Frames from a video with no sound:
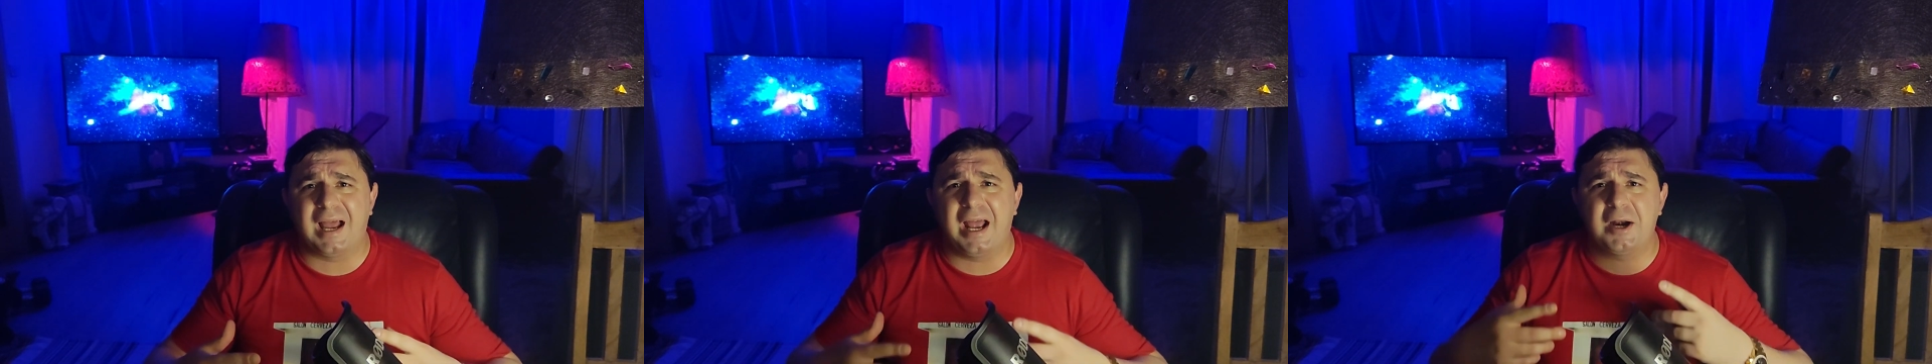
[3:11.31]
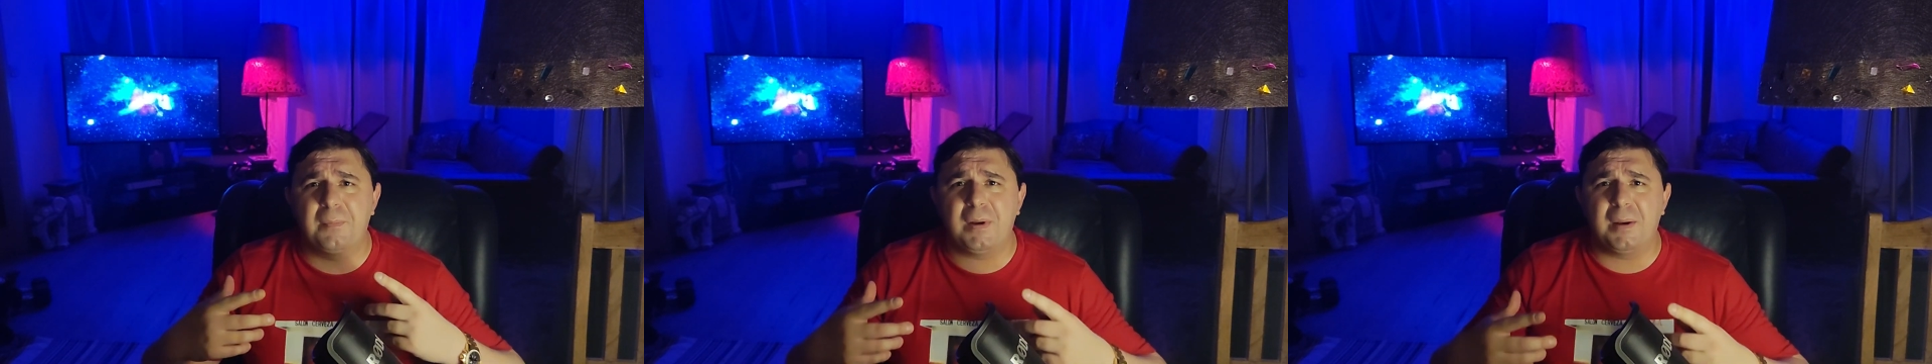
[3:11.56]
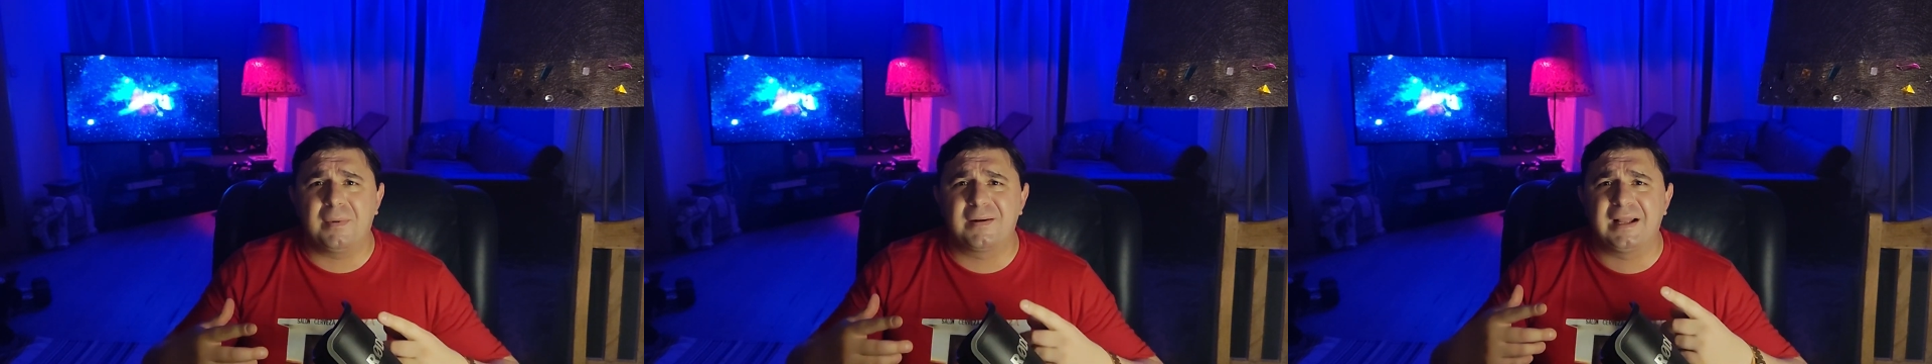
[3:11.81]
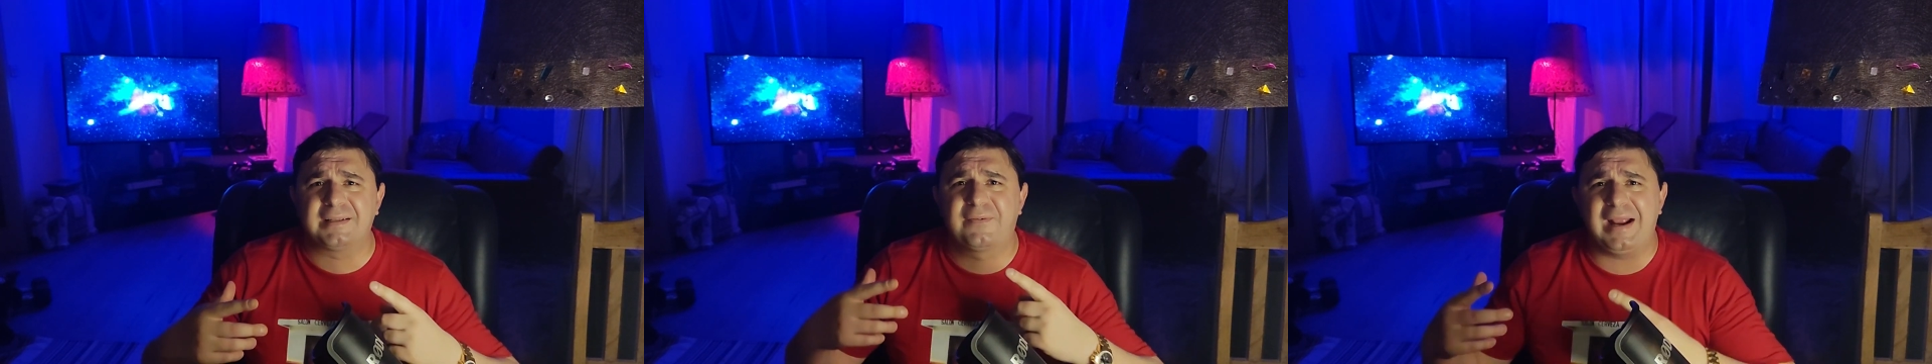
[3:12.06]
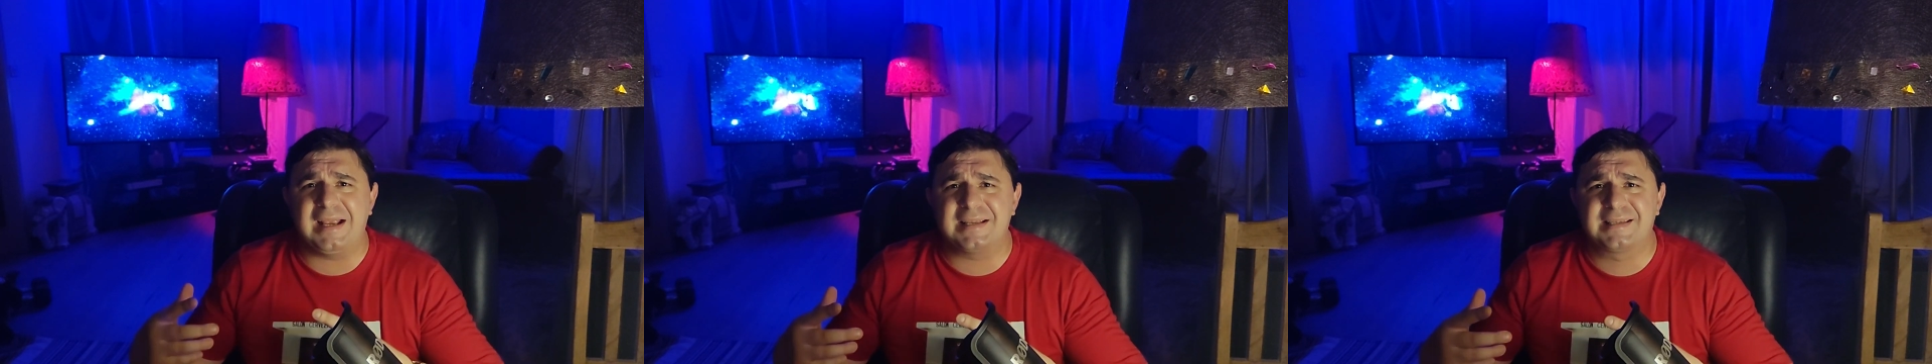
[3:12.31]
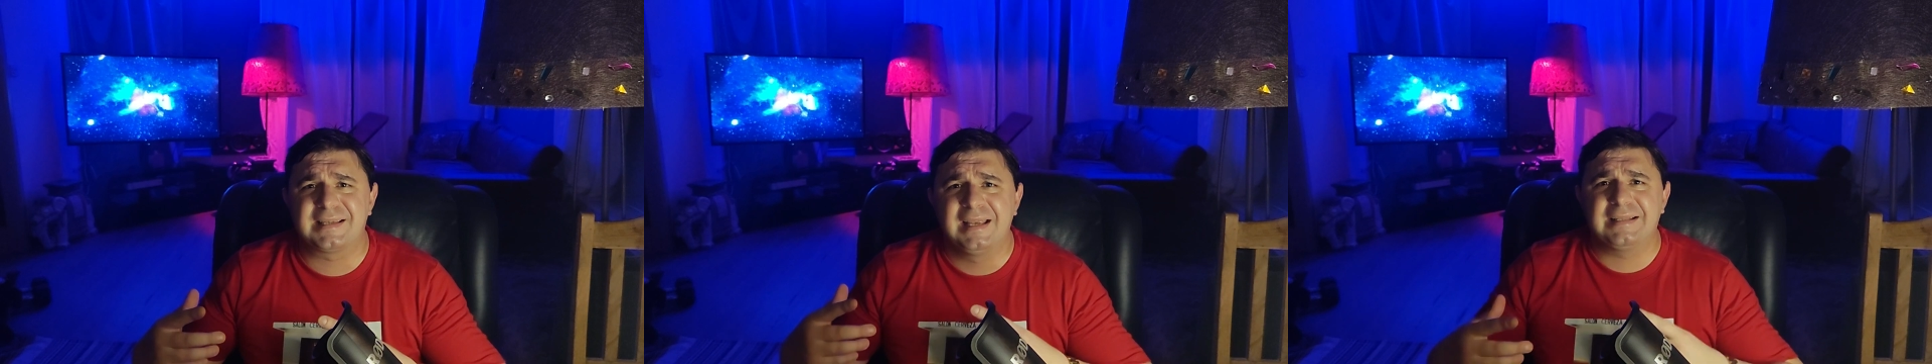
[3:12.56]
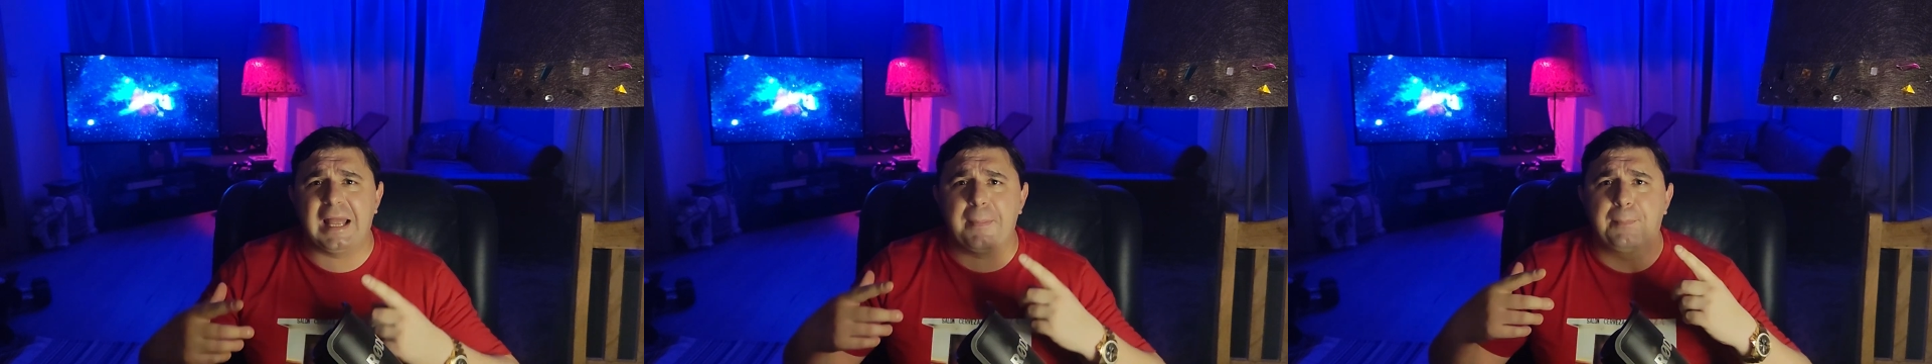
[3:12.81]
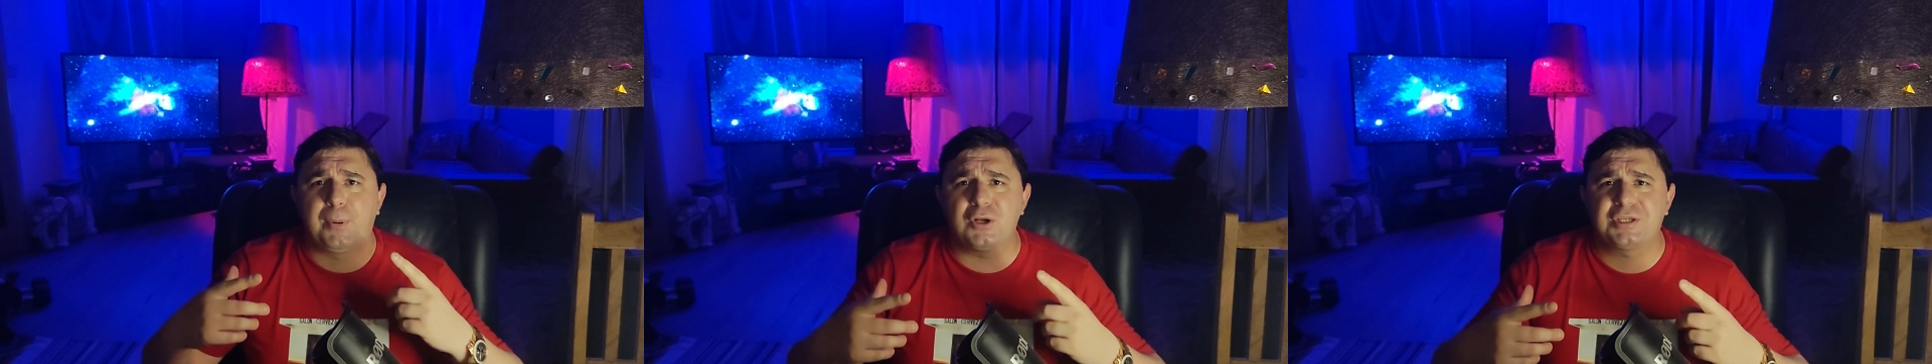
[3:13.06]
I remember that praise that a
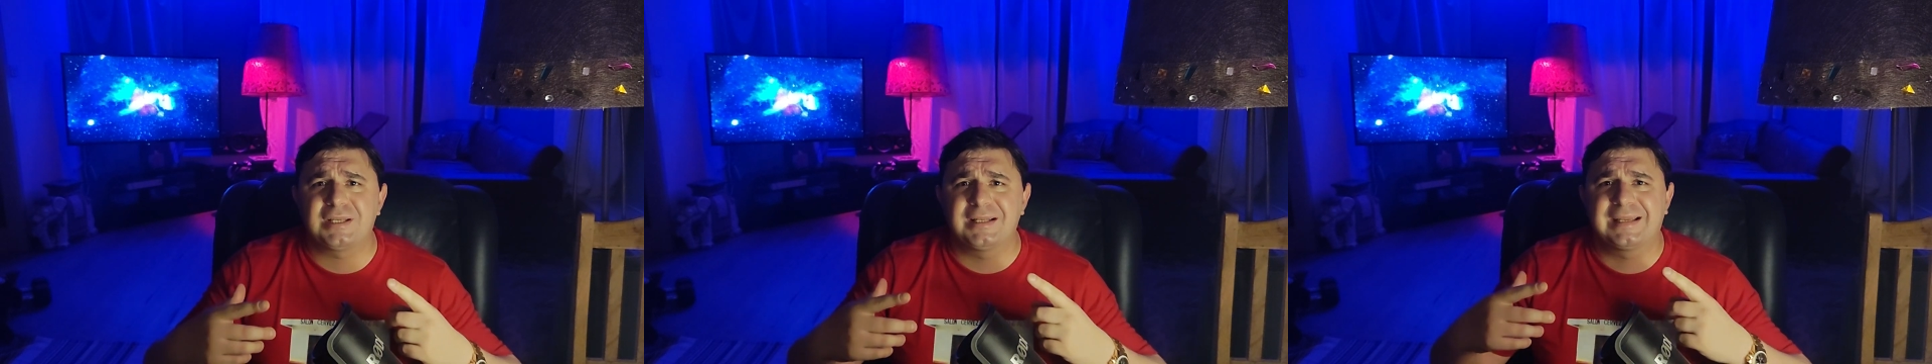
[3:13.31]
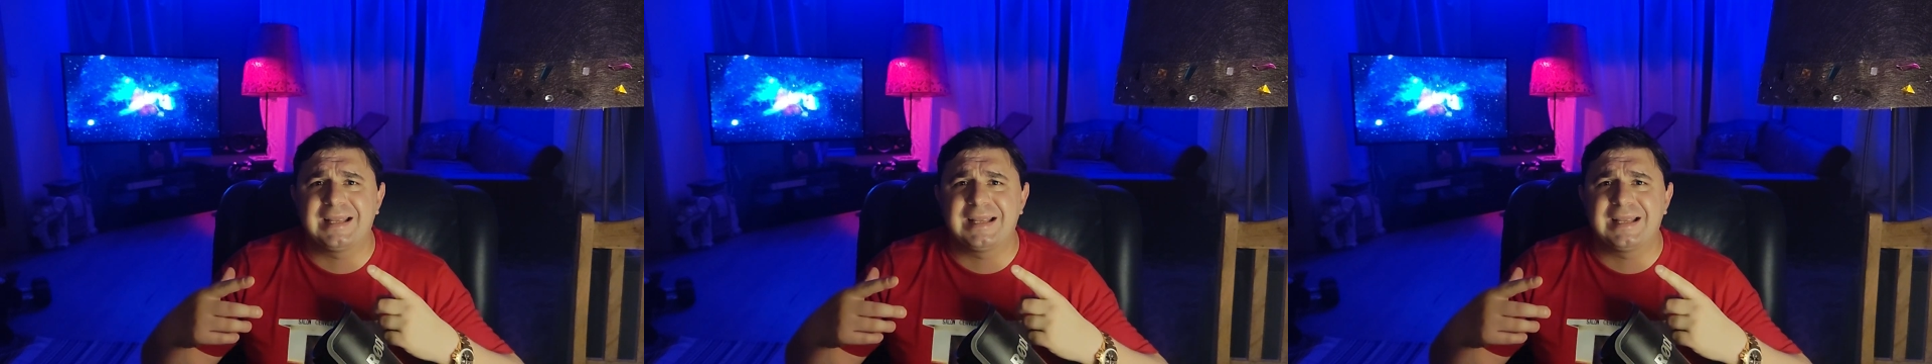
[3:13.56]
person